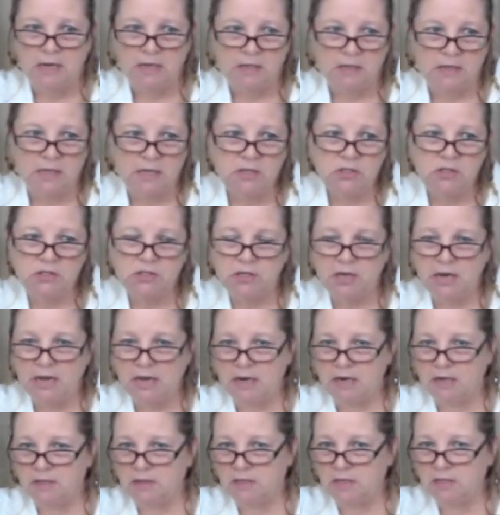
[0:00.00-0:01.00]
this
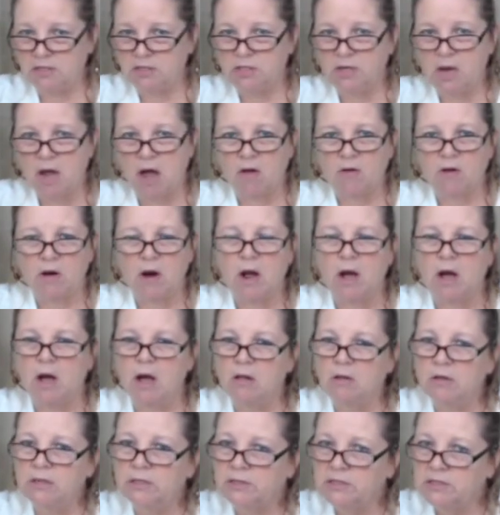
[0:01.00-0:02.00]
son and this daughter,
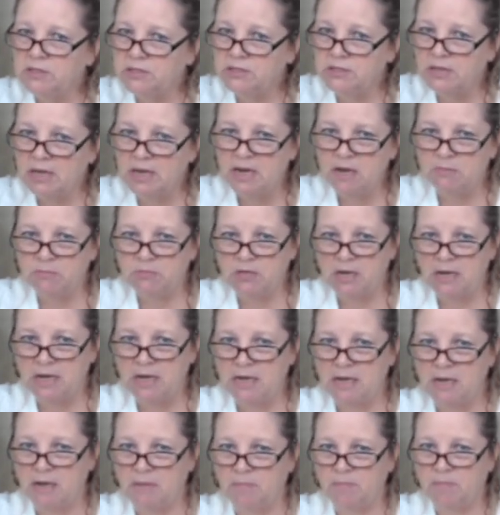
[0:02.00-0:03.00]
all at the same
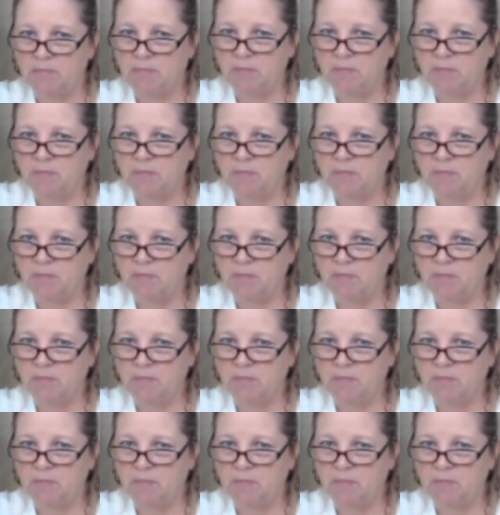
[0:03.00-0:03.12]
time.